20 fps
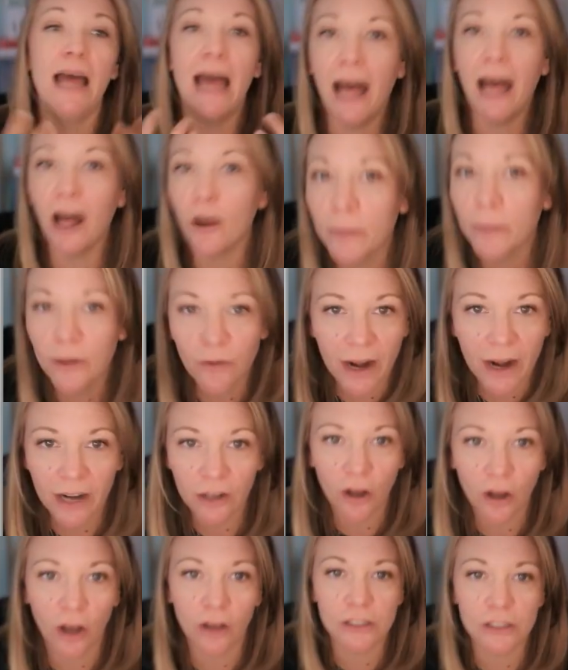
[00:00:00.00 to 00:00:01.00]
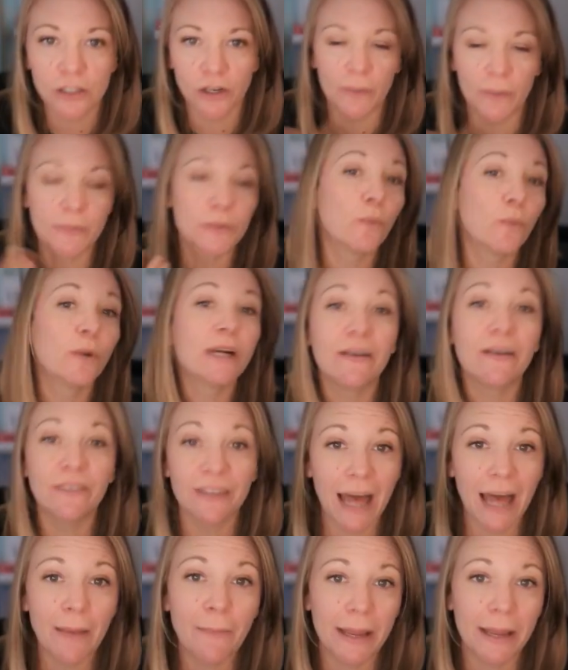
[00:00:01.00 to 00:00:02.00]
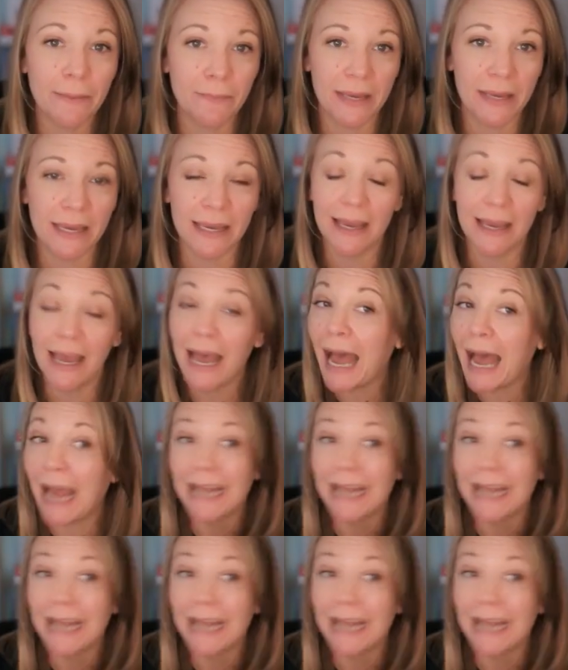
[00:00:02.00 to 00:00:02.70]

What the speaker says: help me write a call script, whatever that might be.